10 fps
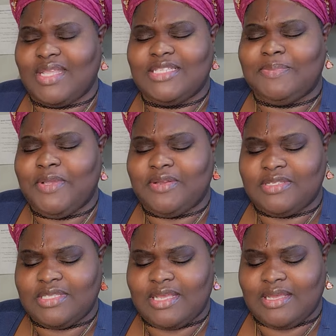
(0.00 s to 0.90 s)
Spirit
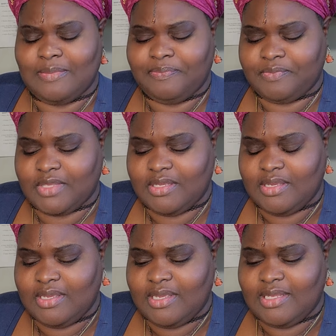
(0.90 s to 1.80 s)
is um,
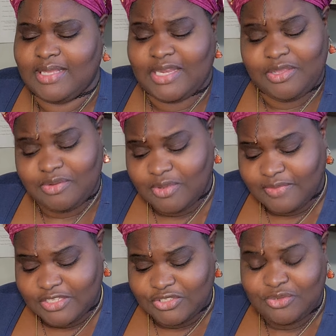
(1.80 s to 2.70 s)
letting you know
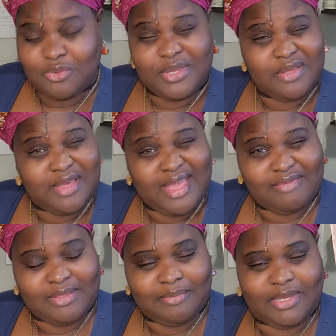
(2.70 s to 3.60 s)
that you will
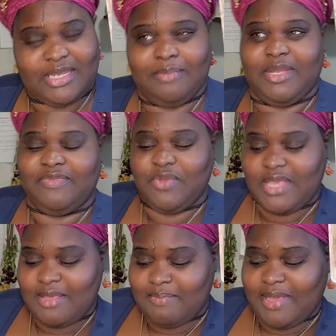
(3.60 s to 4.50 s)
have the money. But if you keep